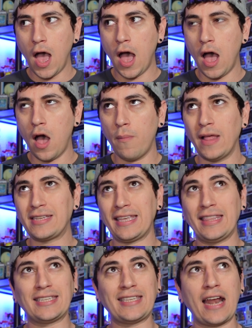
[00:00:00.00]
Let's see,
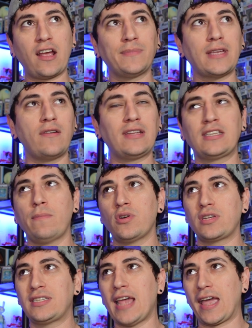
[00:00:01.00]
the set comes out
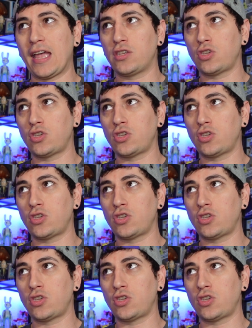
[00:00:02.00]
December 2nd.